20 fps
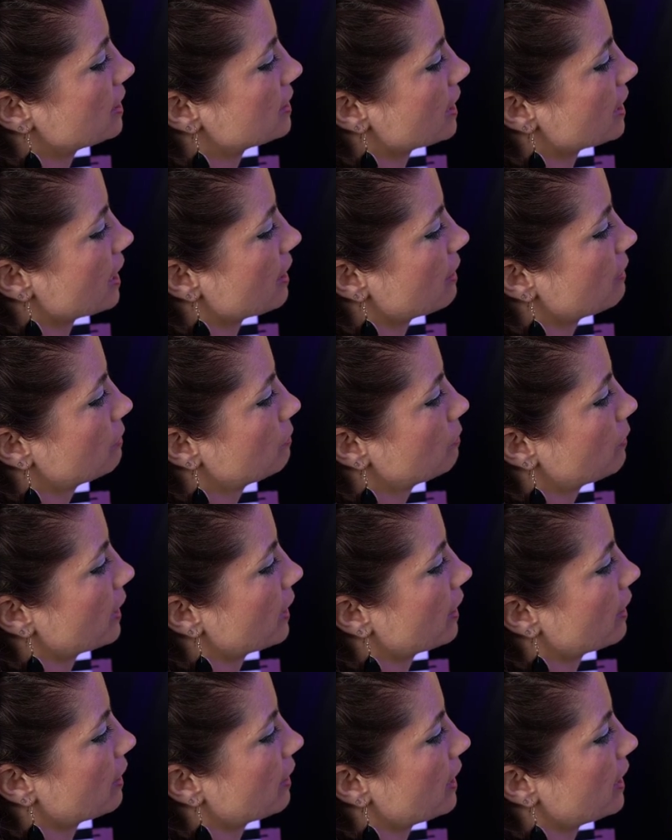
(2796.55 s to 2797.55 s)
down
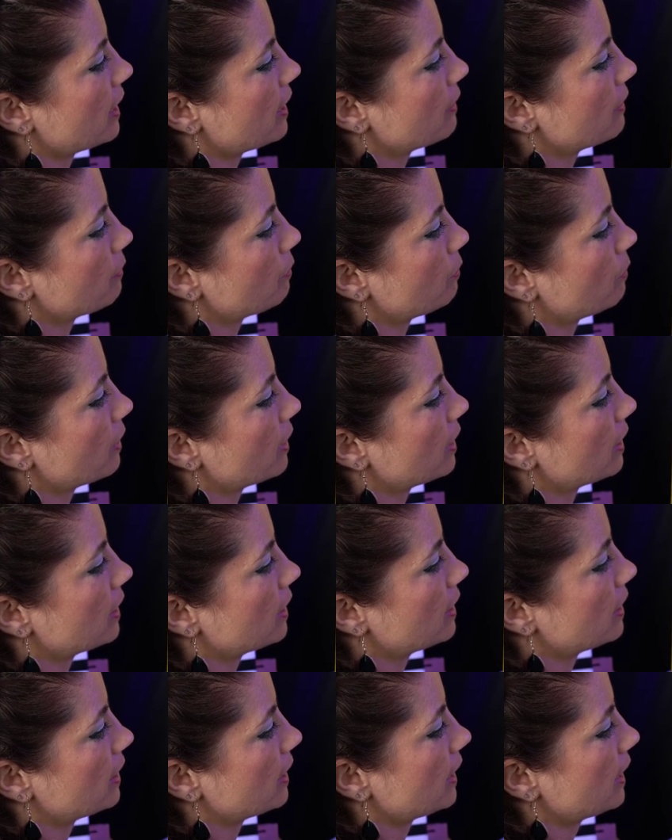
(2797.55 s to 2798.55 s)
where it
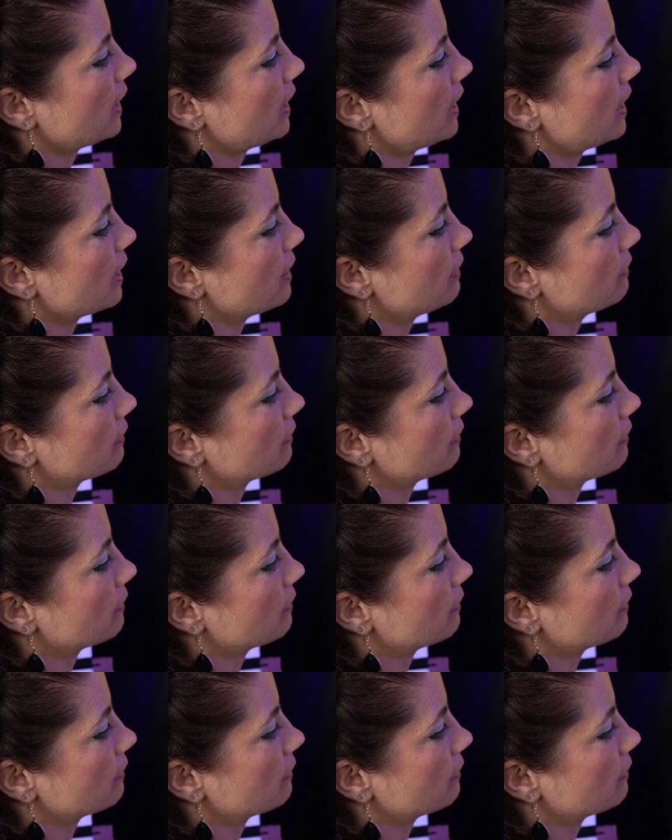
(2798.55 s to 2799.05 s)
would hit,